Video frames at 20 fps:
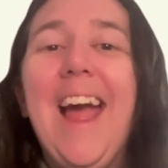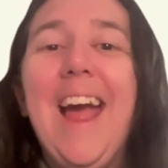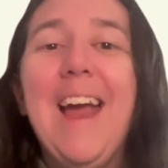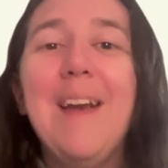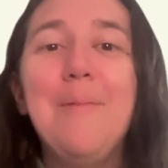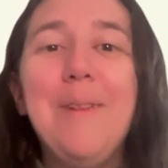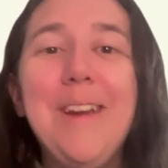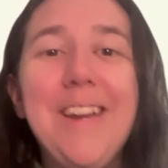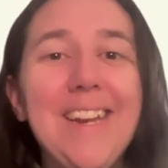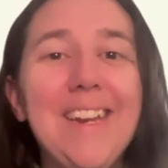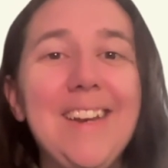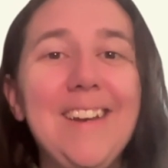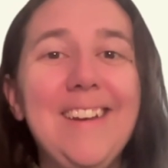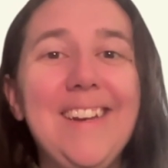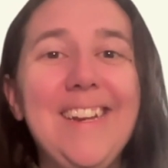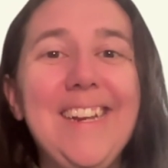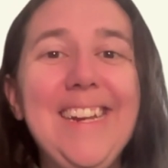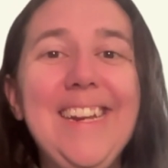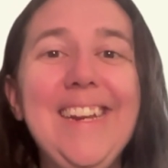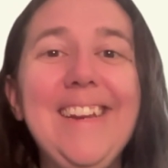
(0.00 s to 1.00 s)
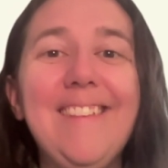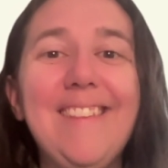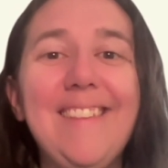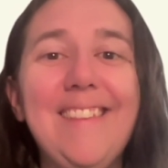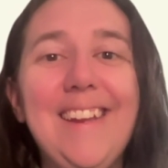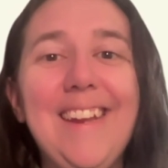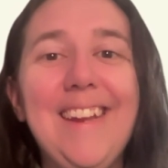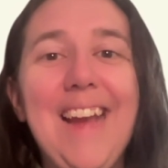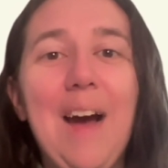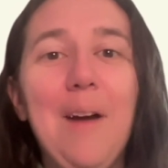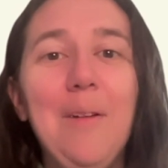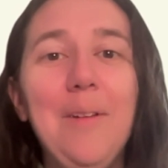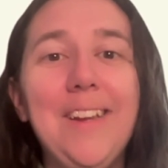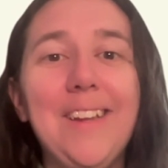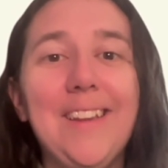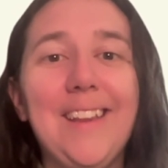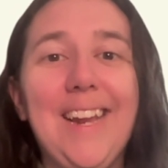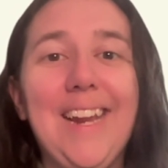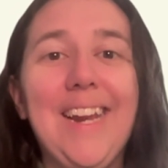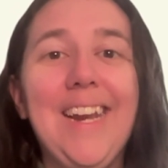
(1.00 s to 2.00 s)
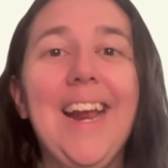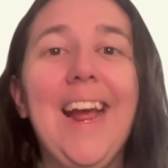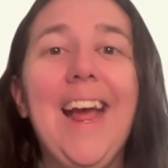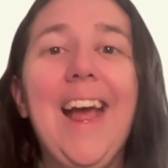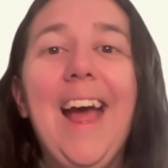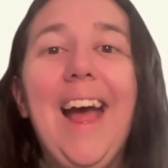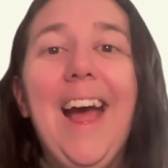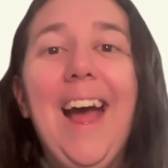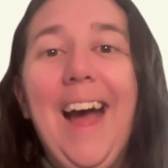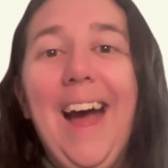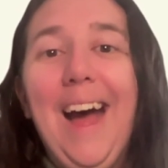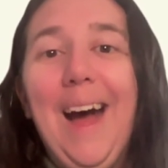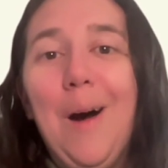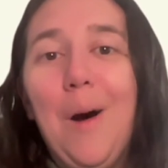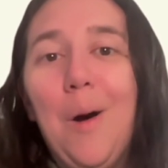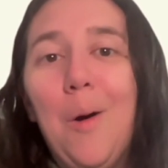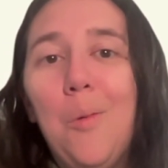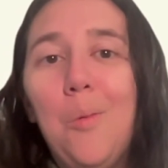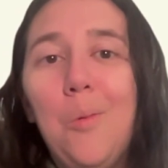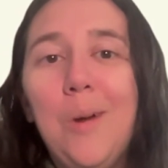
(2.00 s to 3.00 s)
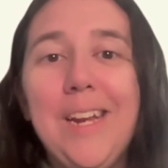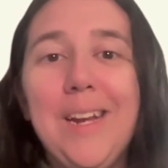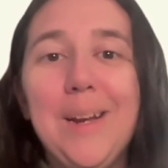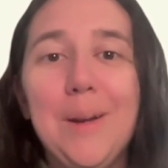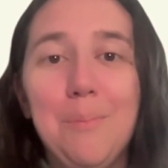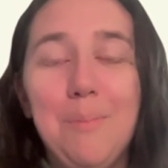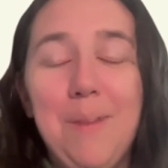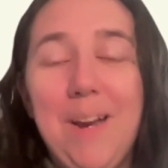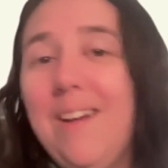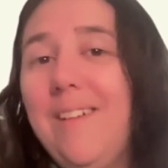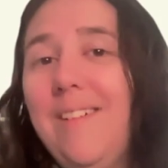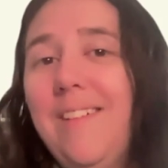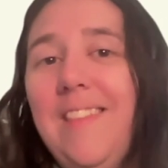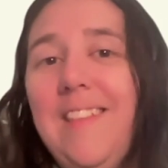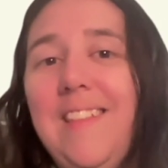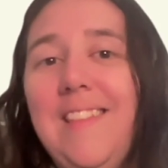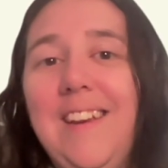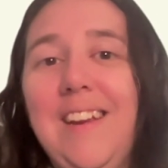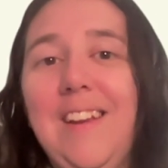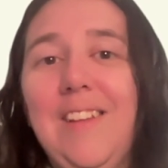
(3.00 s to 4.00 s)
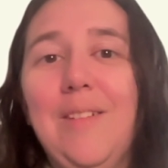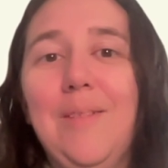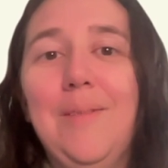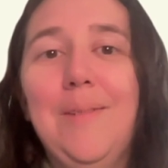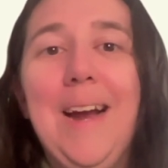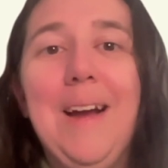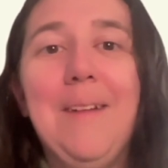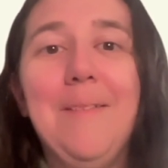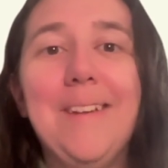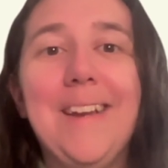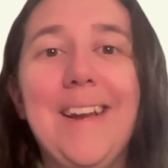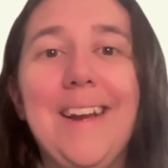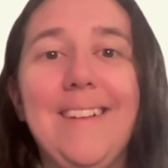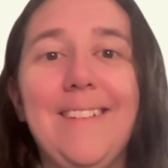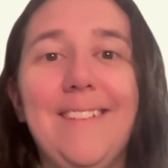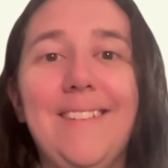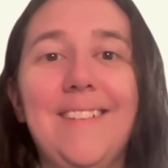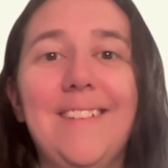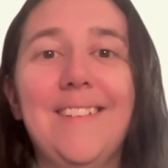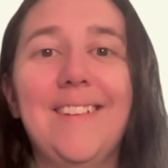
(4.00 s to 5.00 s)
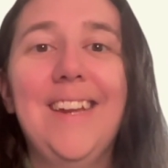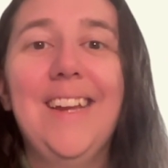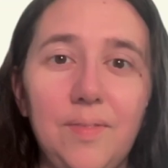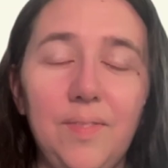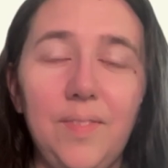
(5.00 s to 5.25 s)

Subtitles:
and we can easily calculate how we compare to the things around us.